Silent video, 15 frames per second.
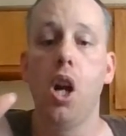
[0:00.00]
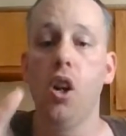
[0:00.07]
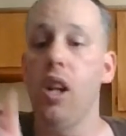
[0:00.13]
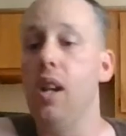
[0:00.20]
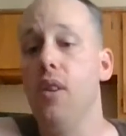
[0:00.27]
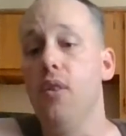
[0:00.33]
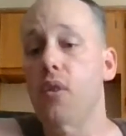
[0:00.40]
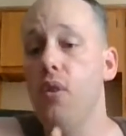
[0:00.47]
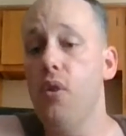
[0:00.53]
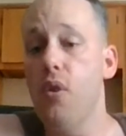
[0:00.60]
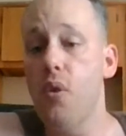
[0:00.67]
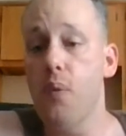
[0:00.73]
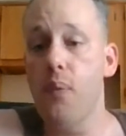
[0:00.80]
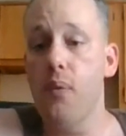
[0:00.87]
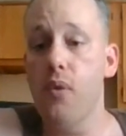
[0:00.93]
Okay.
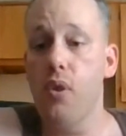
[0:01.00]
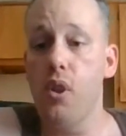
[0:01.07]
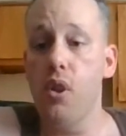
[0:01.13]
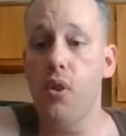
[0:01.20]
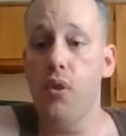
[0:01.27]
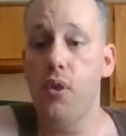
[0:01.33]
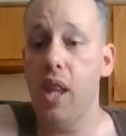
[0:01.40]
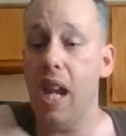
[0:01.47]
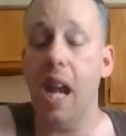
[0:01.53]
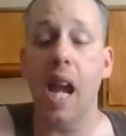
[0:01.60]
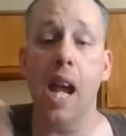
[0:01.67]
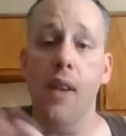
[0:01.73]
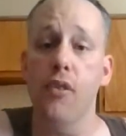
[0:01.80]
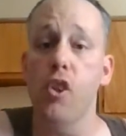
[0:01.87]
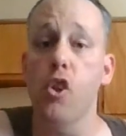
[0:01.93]
They
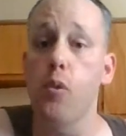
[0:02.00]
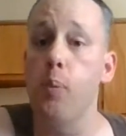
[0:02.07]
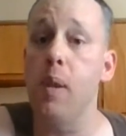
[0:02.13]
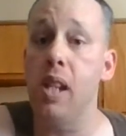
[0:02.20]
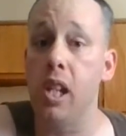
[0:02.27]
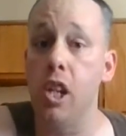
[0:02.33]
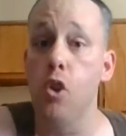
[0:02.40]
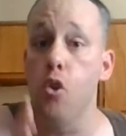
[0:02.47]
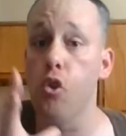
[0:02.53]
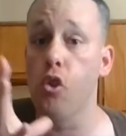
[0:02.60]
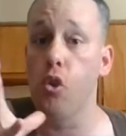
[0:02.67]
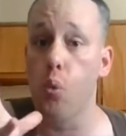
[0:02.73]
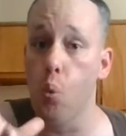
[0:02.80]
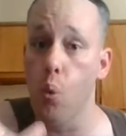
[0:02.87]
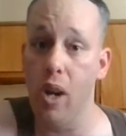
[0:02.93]
have this big
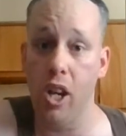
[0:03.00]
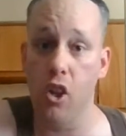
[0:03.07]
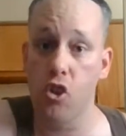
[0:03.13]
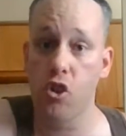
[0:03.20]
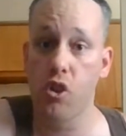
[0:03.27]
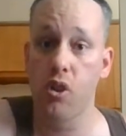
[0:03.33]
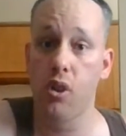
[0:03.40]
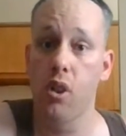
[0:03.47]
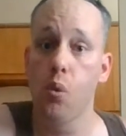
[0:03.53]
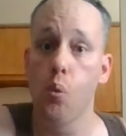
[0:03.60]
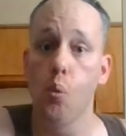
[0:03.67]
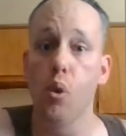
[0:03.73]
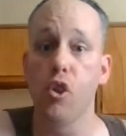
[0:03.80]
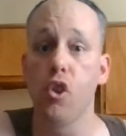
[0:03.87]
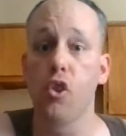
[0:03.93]
huge witch,
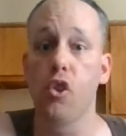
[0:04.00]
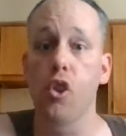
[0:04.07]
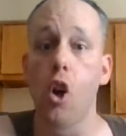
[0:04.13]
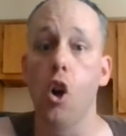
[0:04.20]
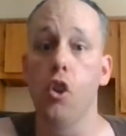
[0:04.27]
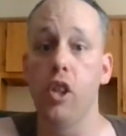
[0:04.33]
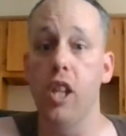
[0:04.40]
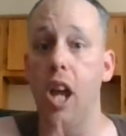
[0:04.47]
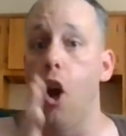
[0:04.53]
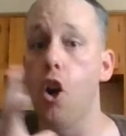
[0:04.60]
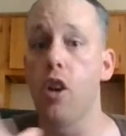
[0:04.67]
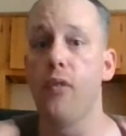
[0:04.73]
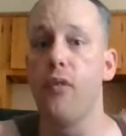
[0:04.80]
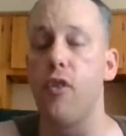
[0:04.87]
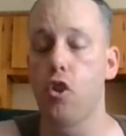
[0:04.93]
which is called the
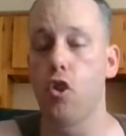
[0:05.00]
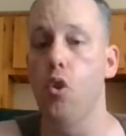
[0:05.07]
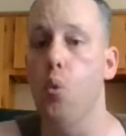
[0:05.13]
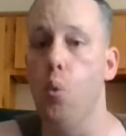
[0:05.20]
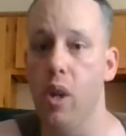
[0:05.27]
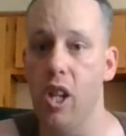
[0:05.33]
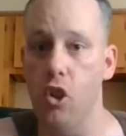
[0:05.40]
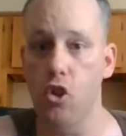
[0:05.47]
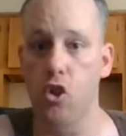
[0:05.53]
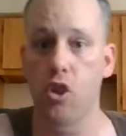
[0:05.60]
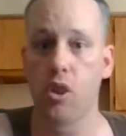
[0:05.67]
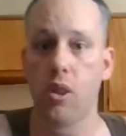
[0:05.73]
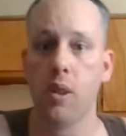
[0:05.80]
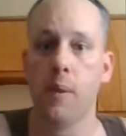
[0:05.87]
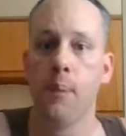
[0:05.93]
artificial
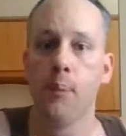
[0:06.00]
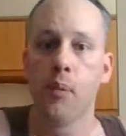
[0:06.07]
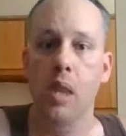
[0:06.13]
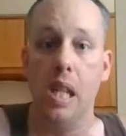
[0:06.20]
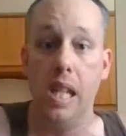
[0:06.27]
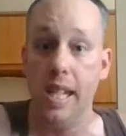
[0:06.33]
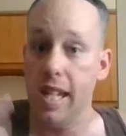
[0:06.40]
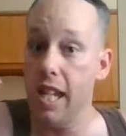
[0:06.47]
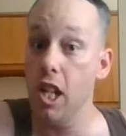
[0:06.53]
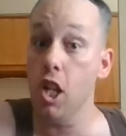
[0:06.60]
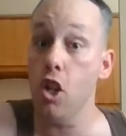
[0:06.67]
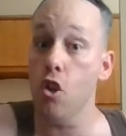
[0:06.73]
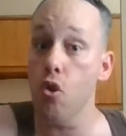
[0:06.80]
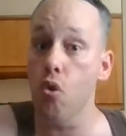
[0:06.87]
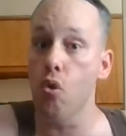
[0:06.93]
witch.
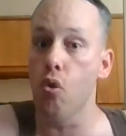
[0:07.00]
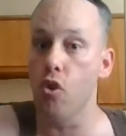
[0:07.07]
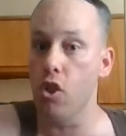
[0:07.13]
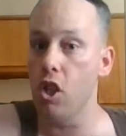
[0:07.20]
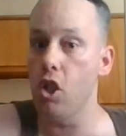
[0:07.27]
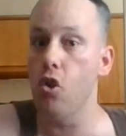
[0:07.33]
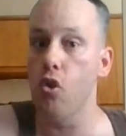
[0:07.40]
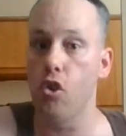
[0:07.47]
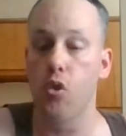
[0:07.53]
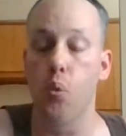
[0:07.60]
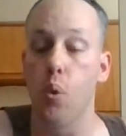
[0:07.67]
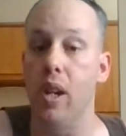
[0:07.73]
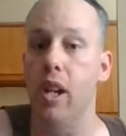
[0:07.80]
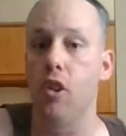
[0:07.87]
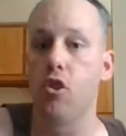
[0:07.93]
Huge
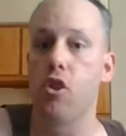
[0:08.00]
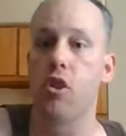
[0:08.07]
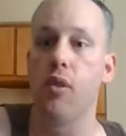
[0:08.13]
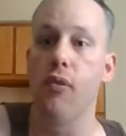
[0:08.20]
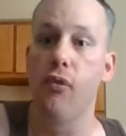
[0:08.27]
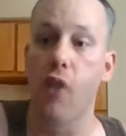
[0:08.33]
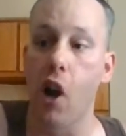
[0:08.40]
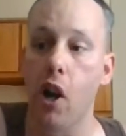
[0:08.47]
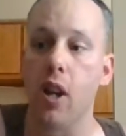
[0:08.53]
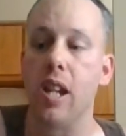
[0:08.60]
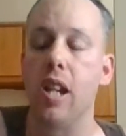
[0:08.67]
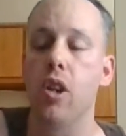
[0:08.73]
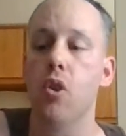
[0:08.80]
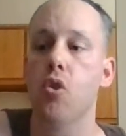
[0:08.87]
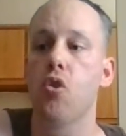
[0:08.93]
witch. Very
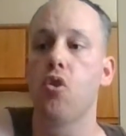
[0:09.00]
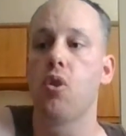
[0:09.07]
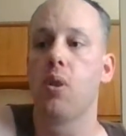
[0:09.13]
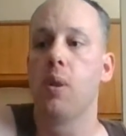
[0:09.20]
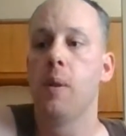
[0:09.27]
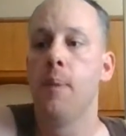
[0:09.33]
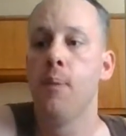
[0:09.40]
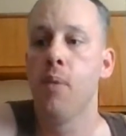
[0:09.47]
huge.